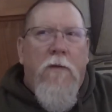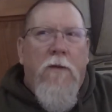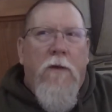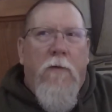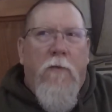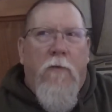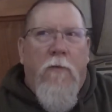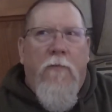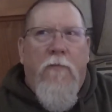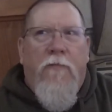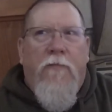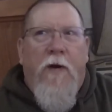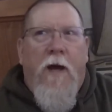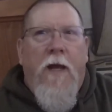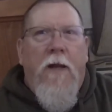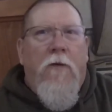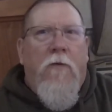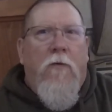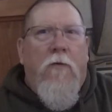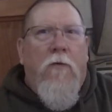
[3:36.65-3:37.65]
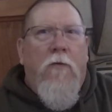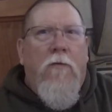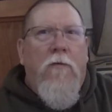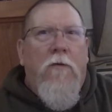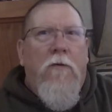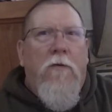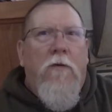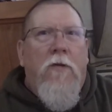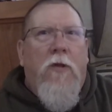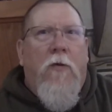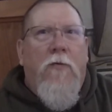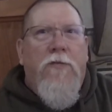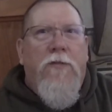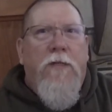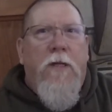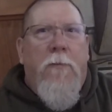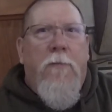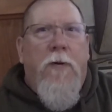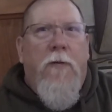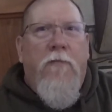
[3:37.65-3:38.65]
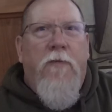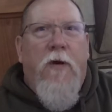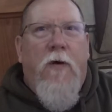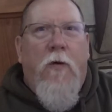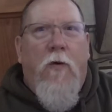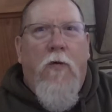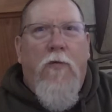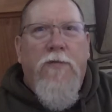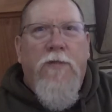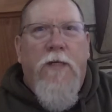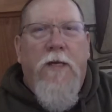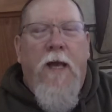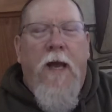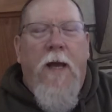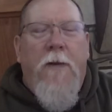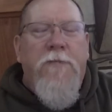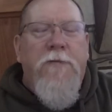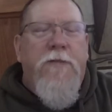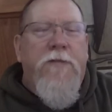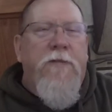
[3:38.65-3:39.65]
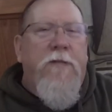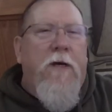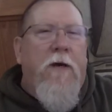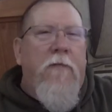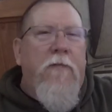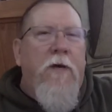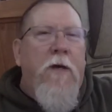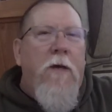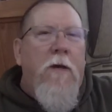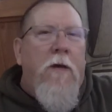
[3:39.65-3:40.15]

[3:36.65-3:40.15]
the final closing up of the holes and gaps and stuff.